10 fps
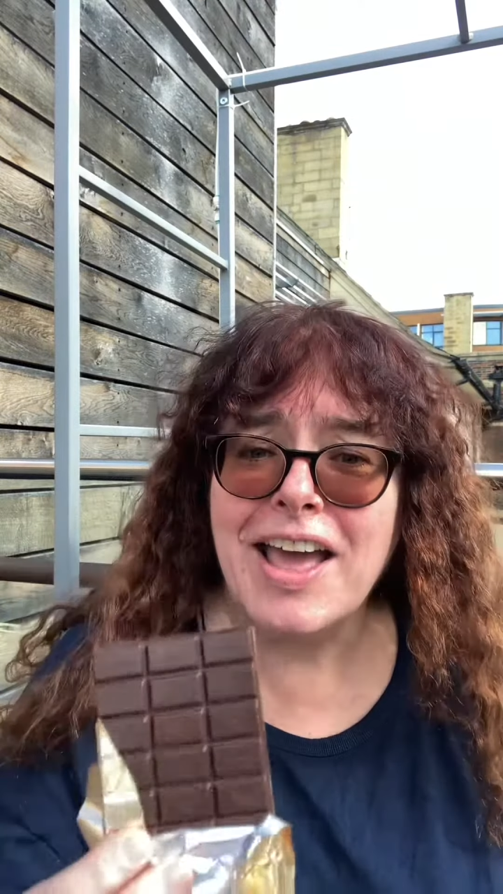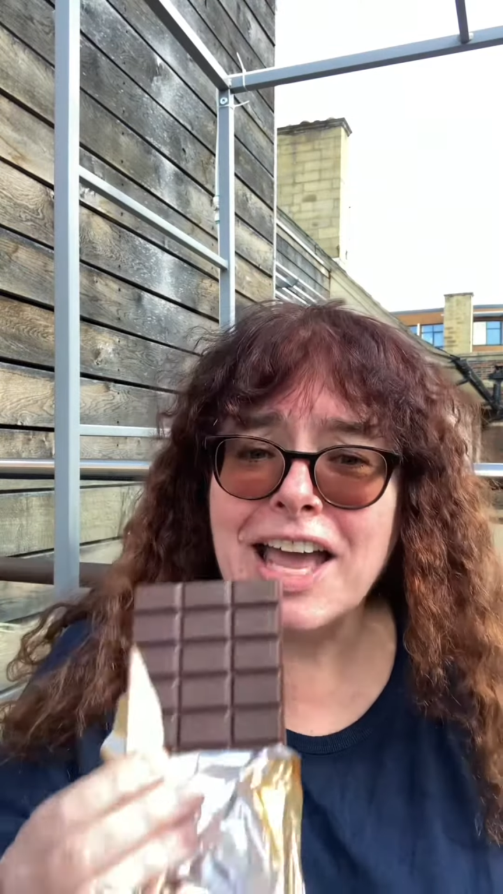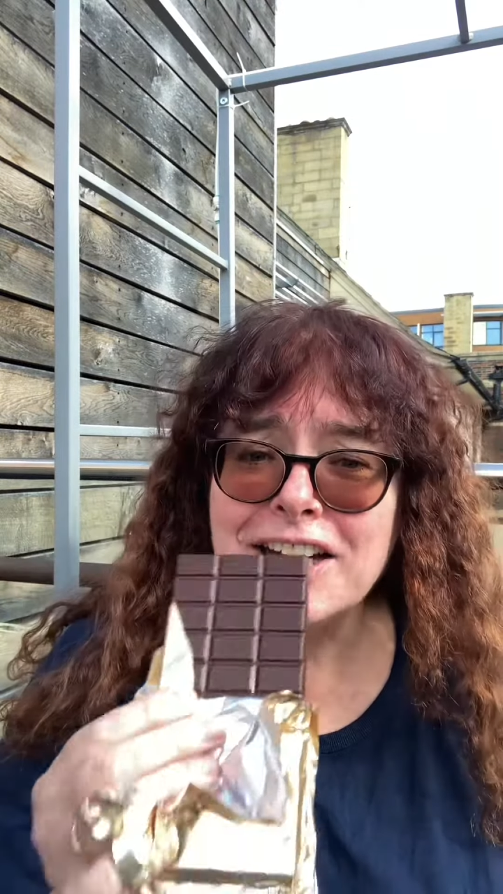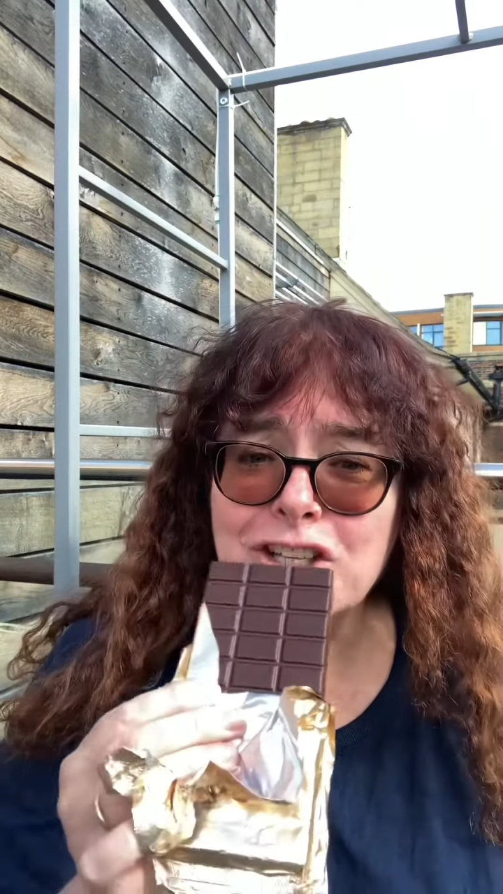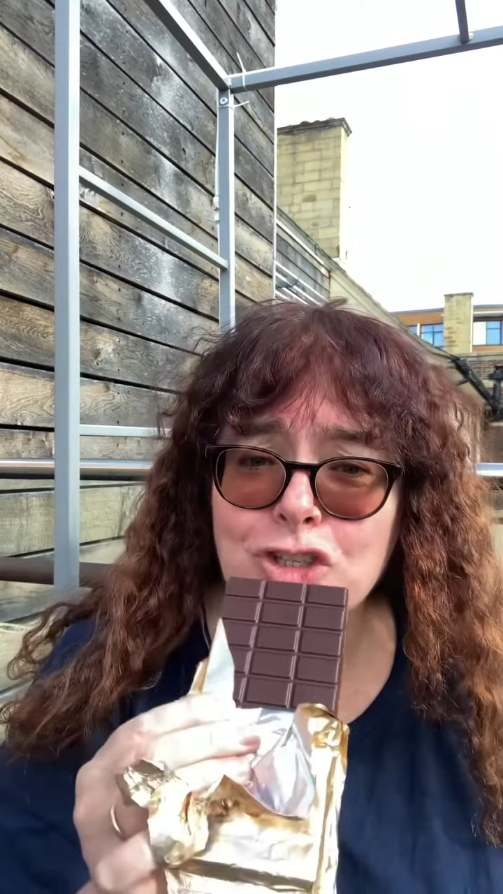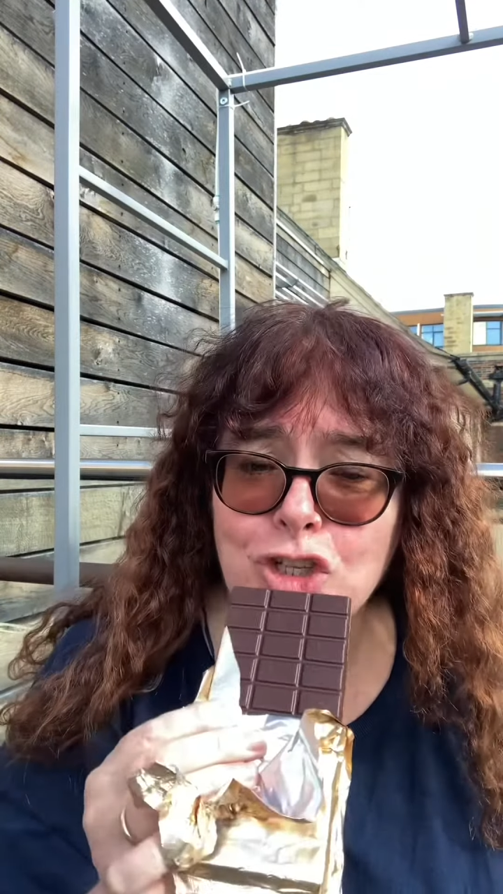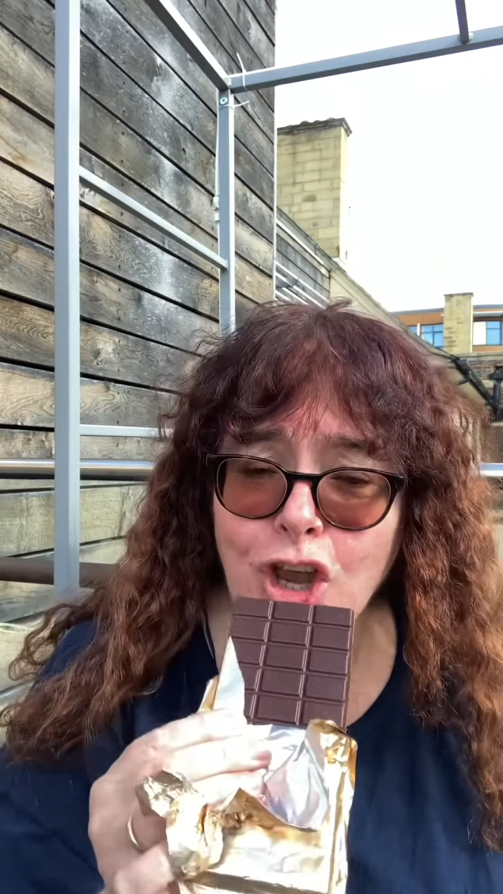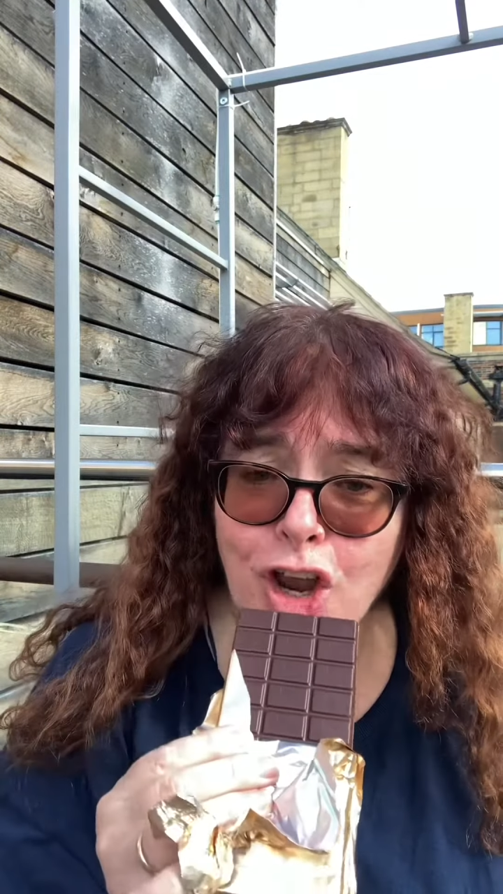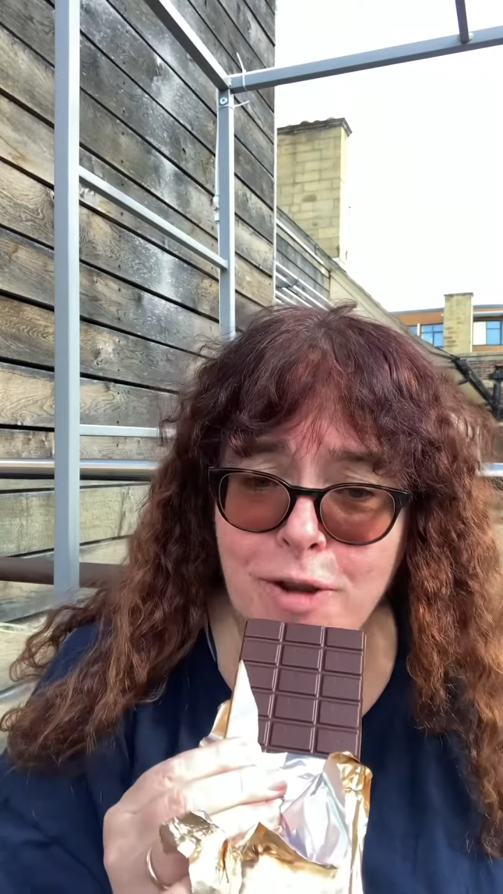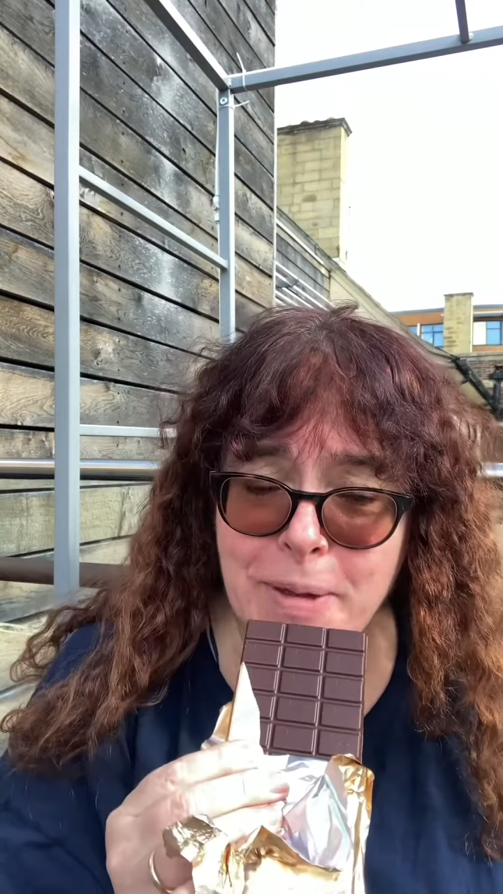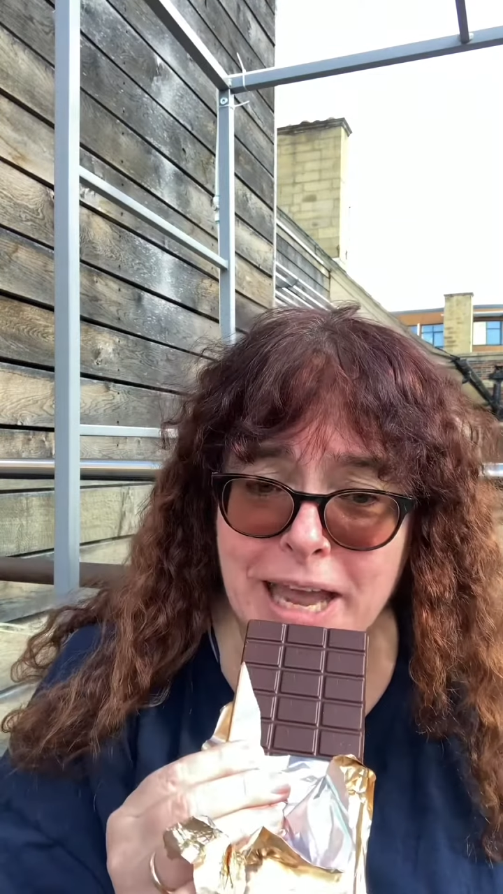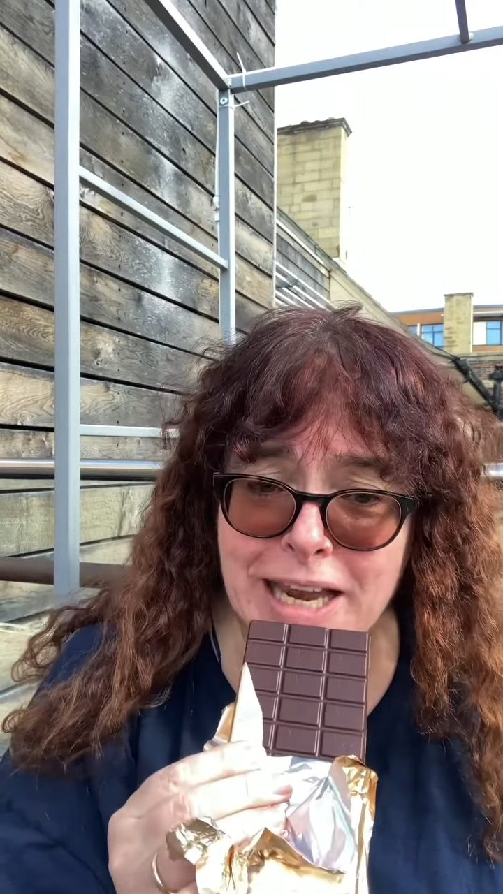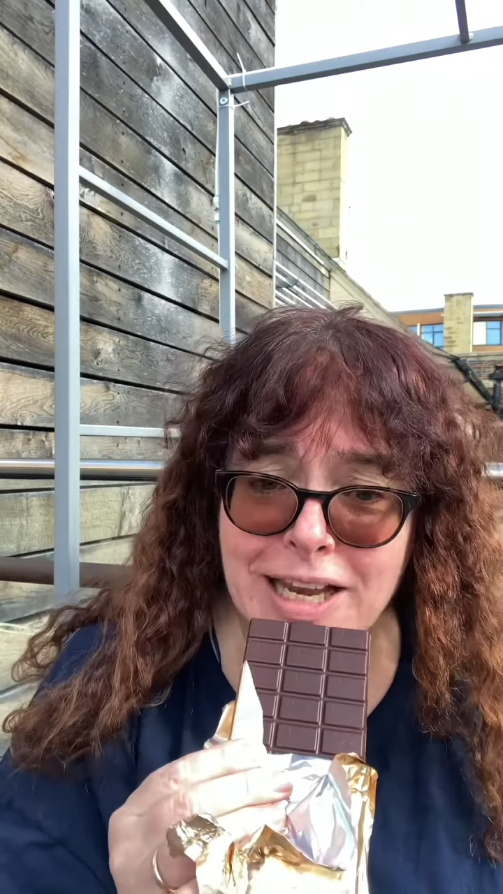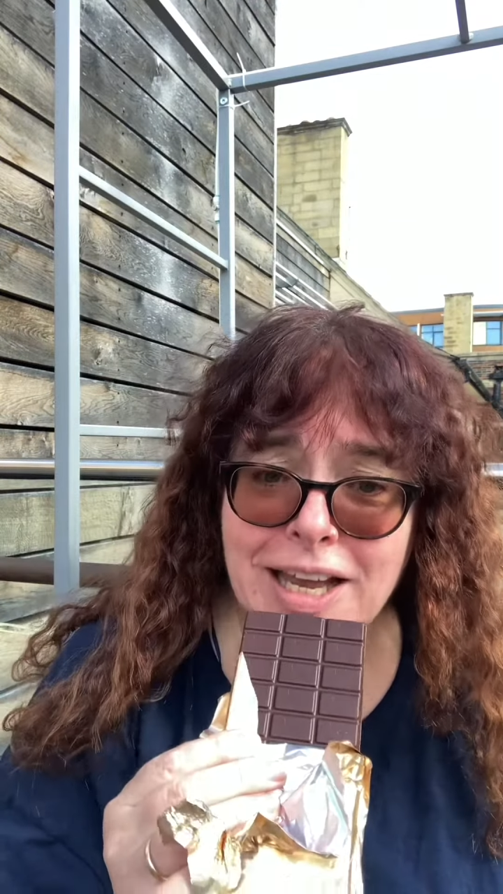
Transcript: It is too big